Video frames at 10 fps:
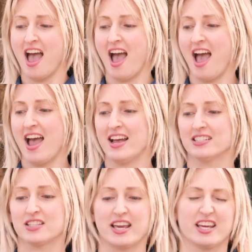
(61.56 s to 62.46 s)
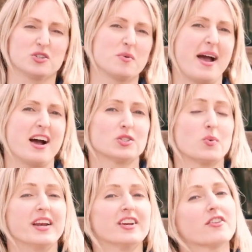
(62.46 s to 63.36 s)
and they get to about
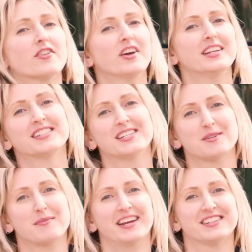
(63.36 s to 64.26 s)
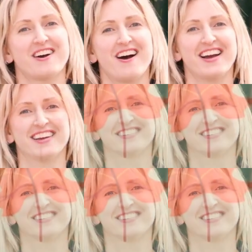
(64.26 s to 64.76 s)
20 to 30 centimetres high.